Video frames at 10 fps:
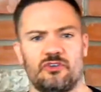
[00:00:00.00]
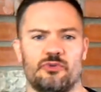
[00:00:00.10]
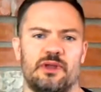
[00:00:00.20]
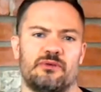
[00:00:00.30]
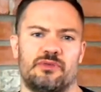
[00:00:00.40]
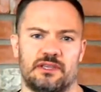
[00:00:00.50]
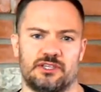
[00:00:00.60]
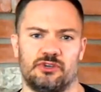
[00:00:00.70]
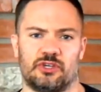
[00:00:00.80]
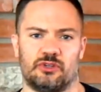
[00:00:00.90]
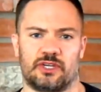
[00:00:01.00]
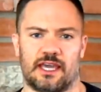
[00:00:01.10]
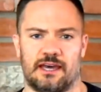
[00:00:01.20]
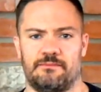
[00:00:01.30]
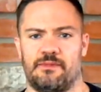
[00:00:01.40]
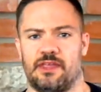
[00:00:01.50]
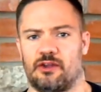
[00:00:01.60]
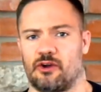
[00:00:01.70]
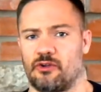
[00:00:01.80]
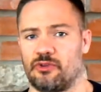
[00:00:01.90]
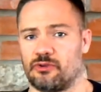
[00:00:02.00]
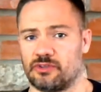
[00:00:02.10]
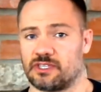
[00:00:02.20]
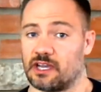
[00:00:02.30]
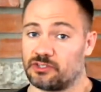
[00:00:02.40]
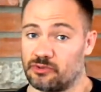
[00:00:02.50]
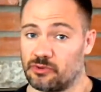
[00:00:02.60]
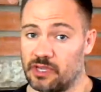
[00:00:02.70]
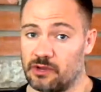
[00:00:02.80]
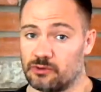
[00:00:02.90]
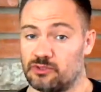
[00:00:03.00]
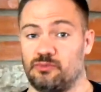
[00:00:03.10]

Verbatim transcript: Three other things that you can look at that are their size of their ears.